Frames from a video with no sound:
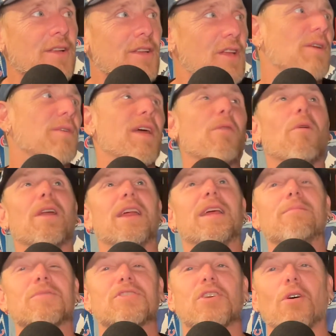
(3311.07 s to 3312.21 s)
they wanted
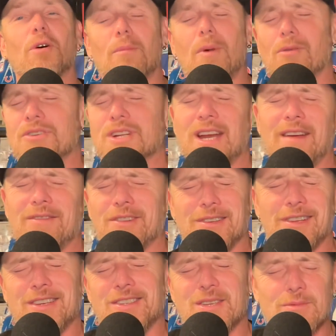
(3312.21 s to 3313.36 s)
him to show emotion after
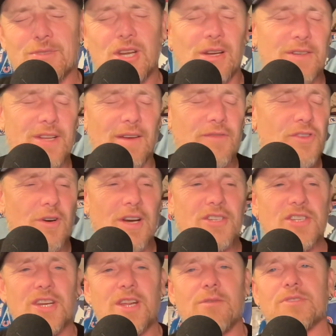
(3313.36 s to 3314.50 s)
like some tough stretch
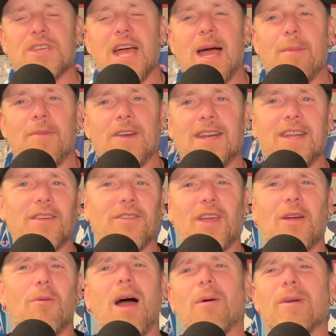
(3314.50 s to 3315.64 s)
that he was having. And he's
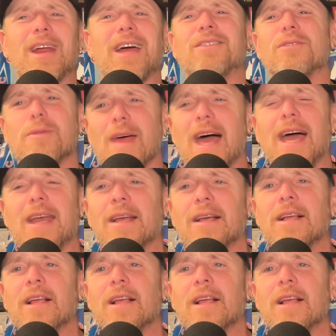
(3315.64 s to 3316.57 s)
like, "Why would I do that?